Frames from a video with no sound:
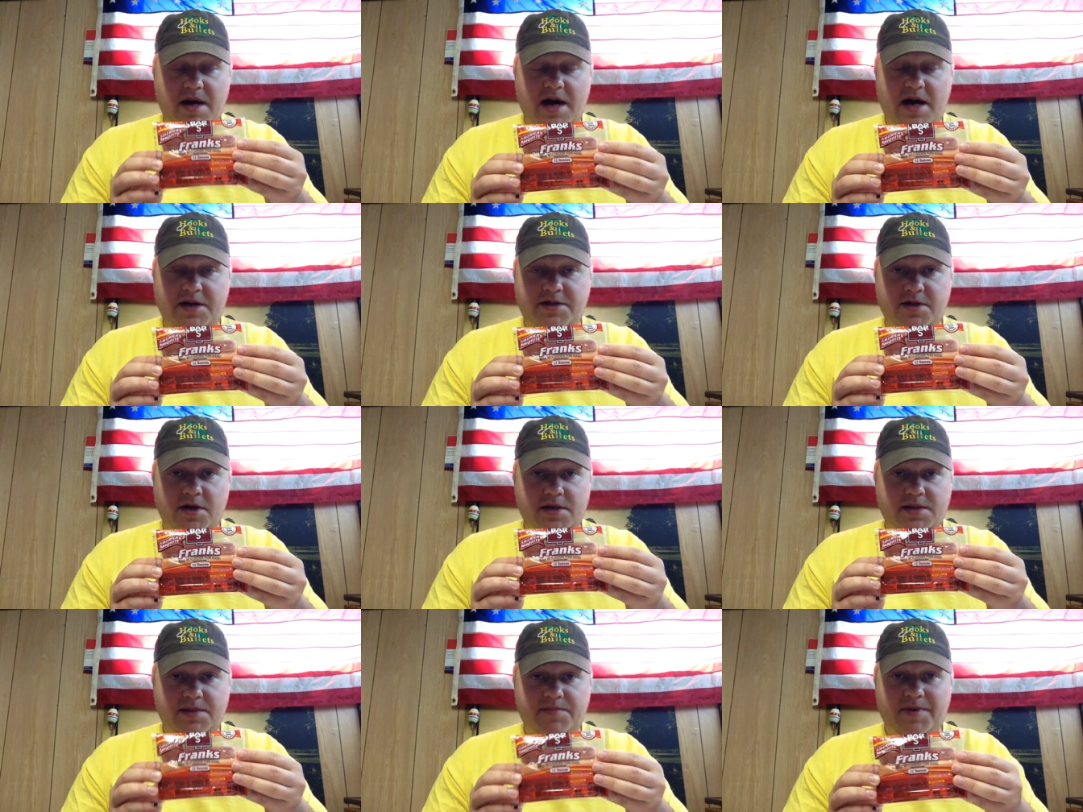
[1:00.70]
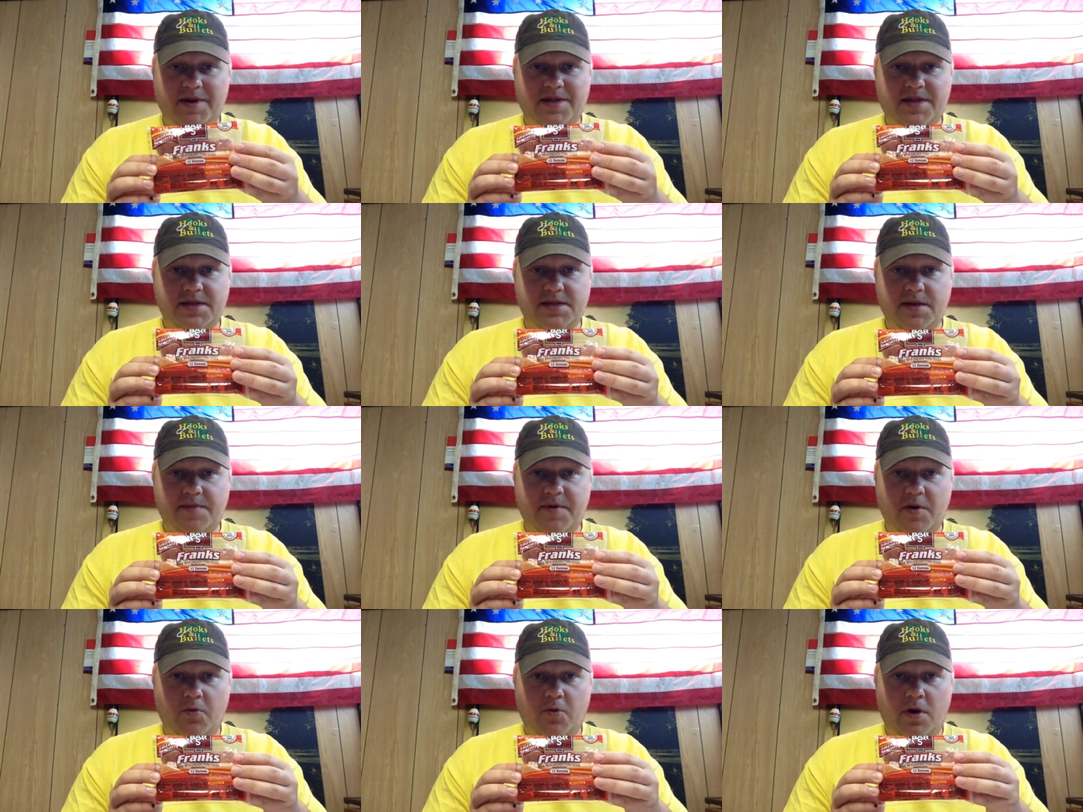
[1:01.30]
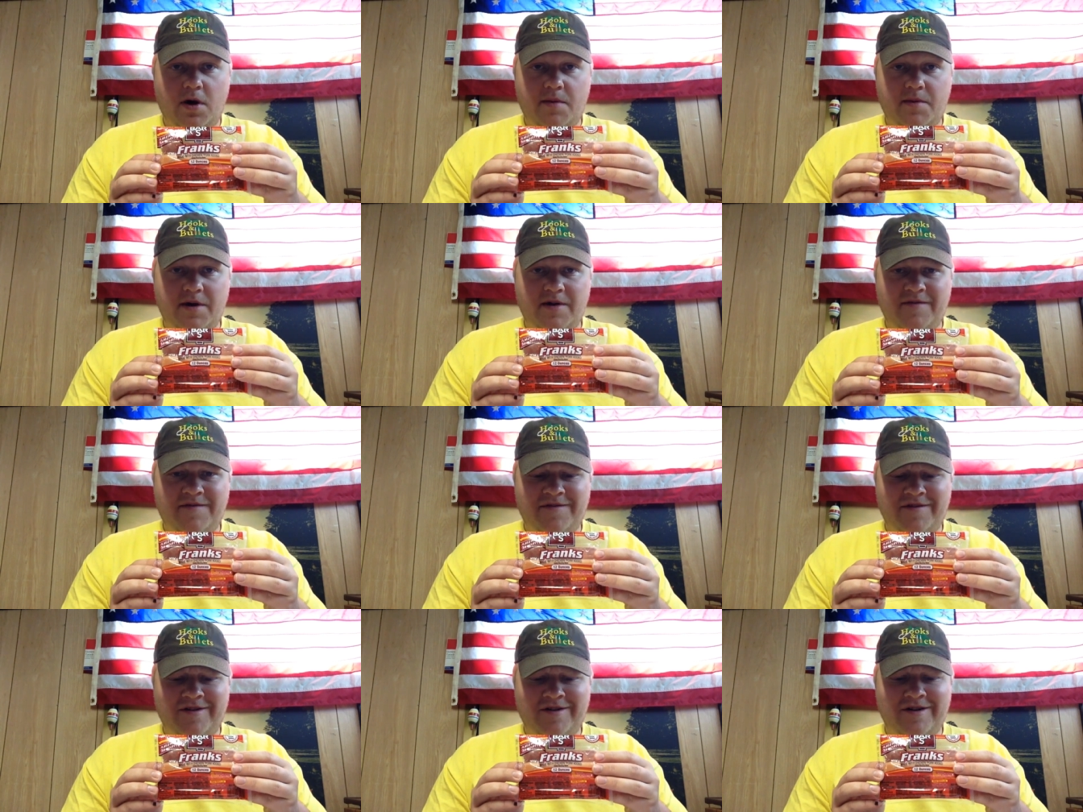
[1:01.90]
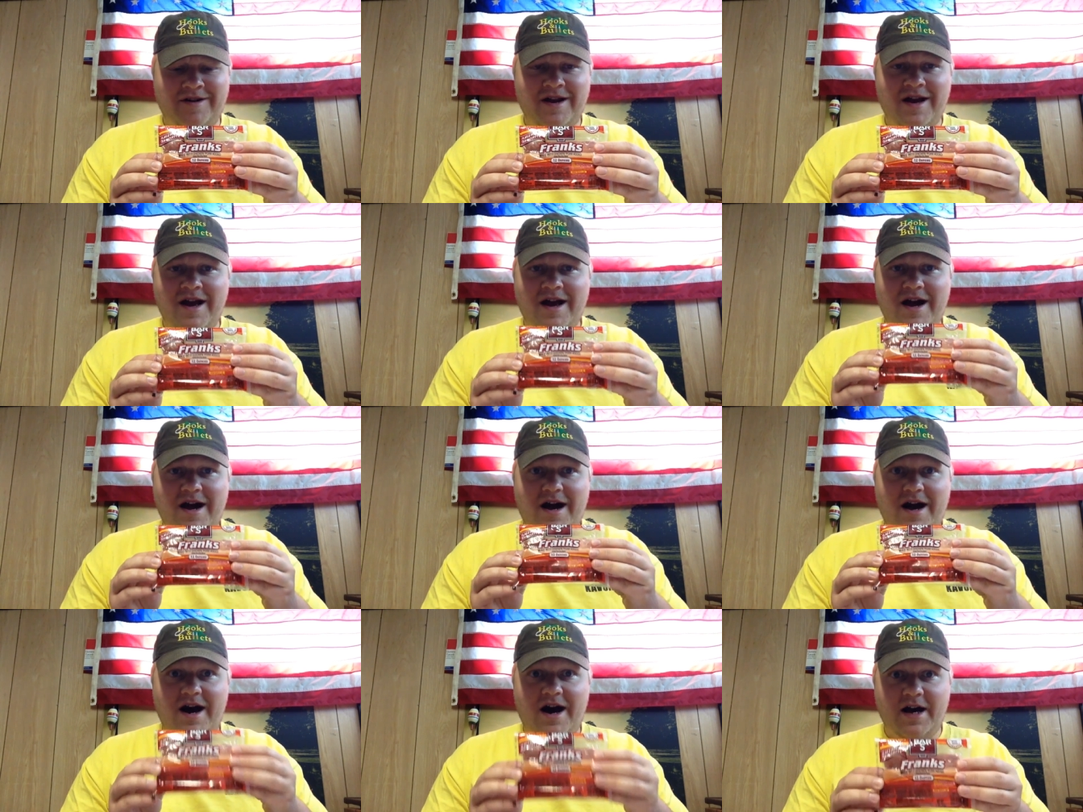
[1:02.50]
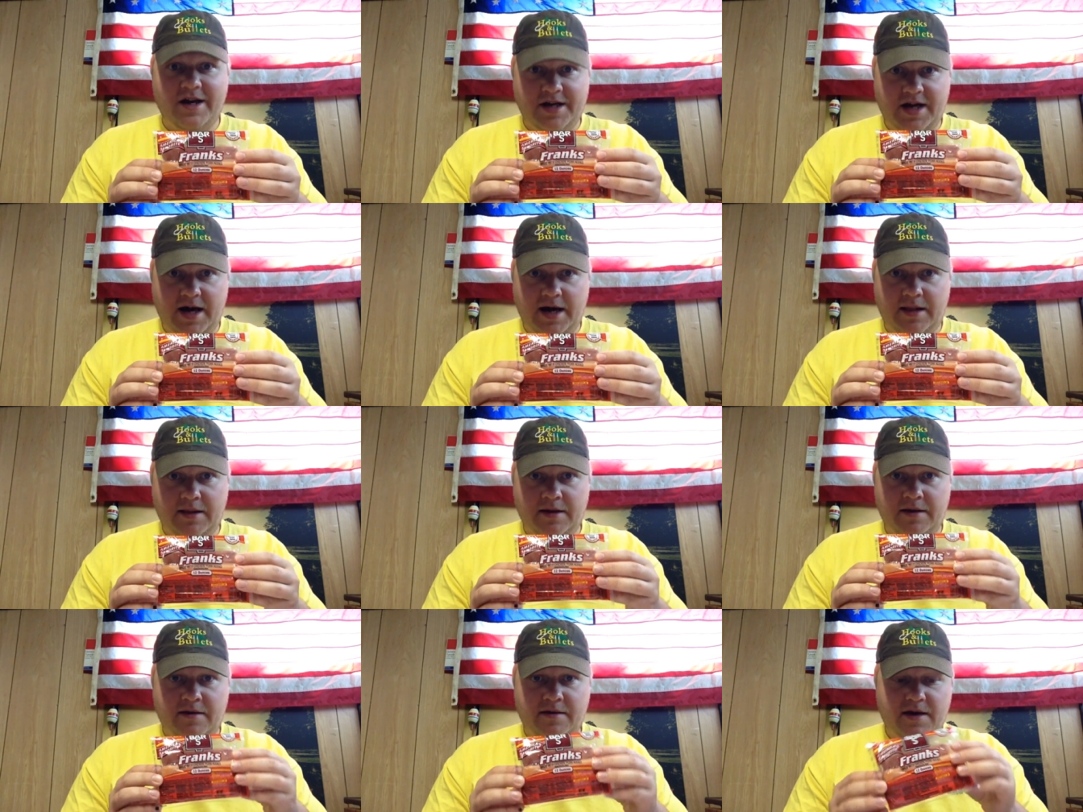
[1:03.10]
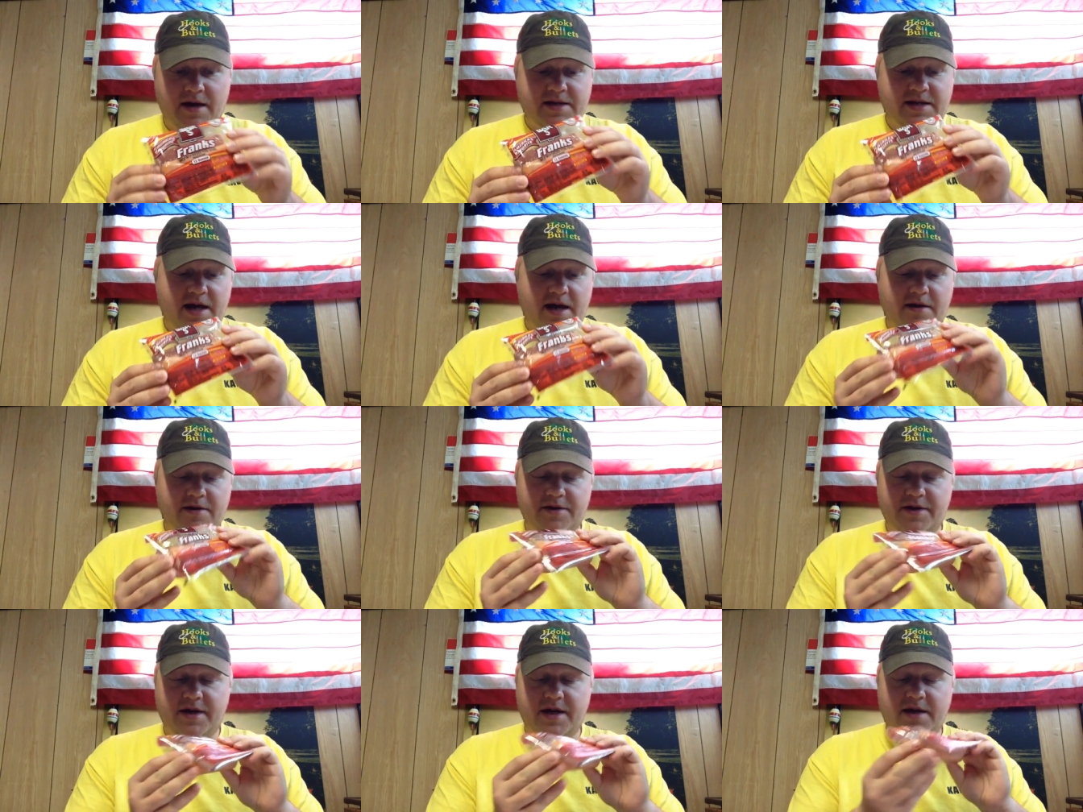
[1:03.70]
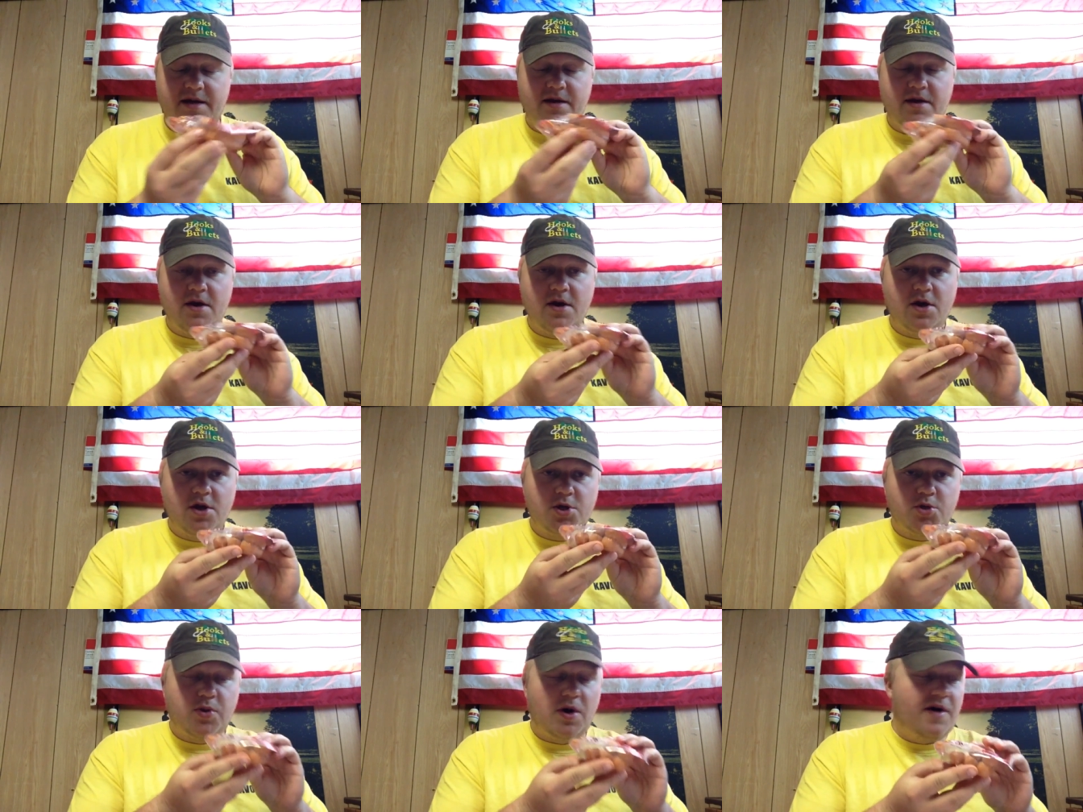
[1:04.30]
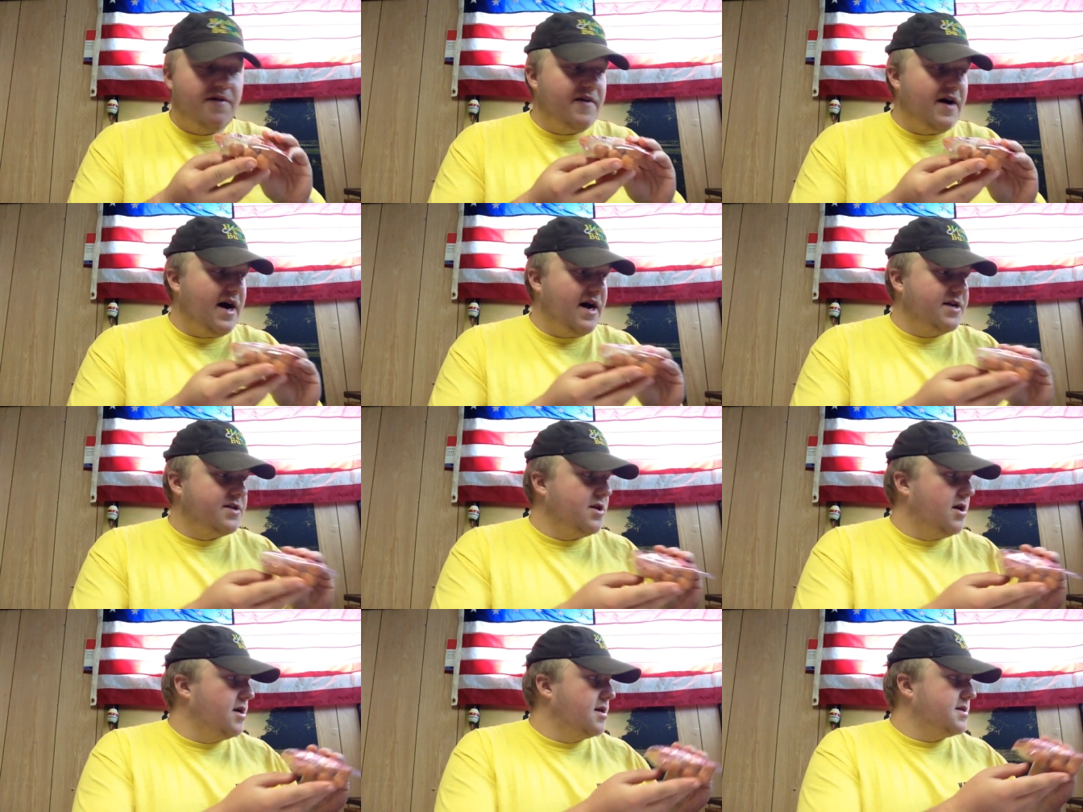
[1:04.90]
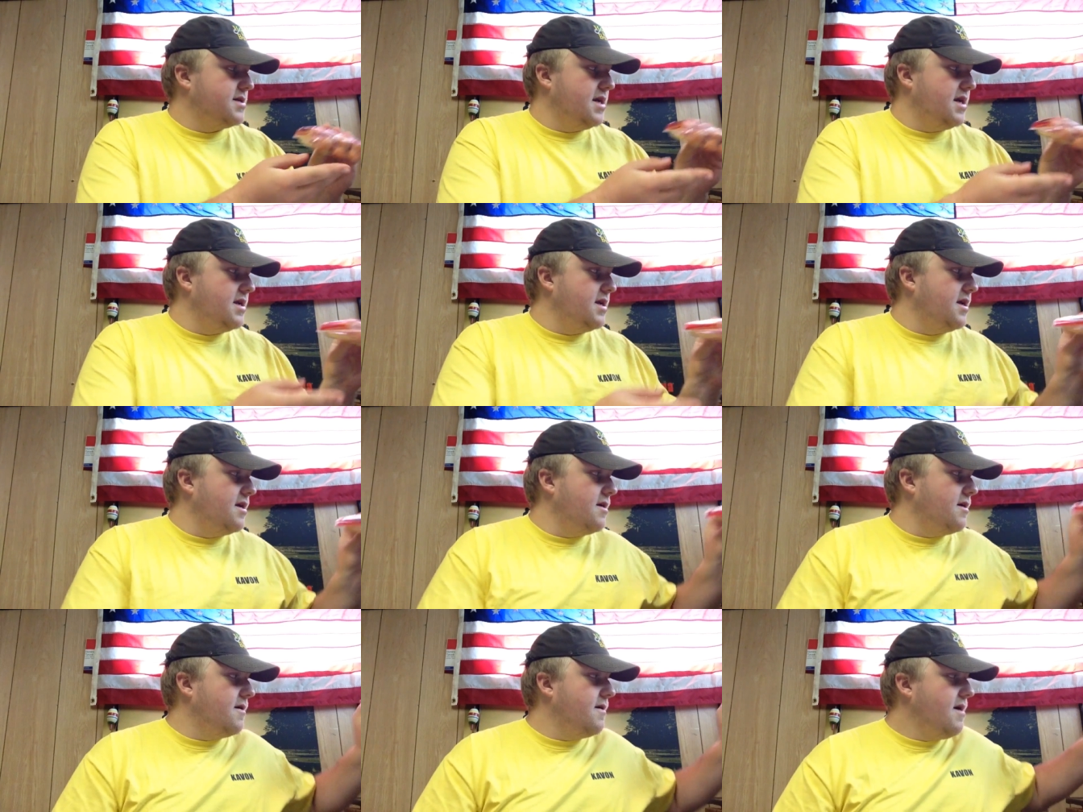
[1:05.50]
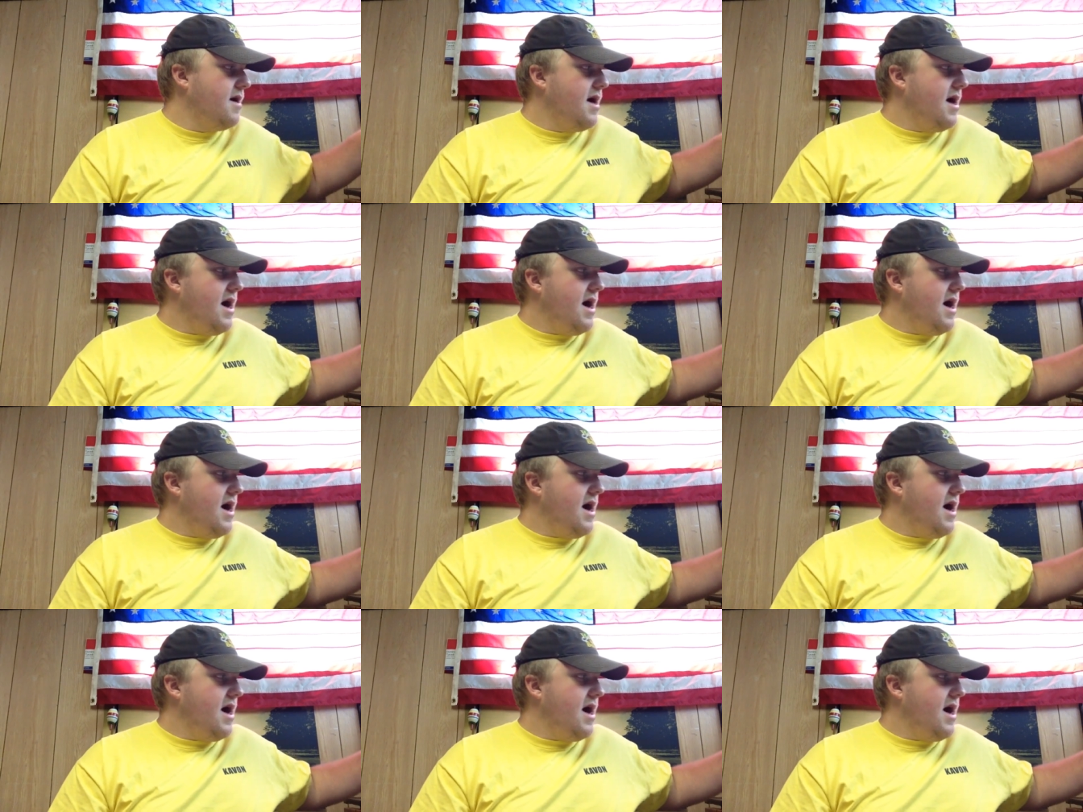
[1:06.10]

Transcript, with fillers: hot dogs. I picked these up at Walmart for a dollar. A dollar, you get 12 hot dogs in here.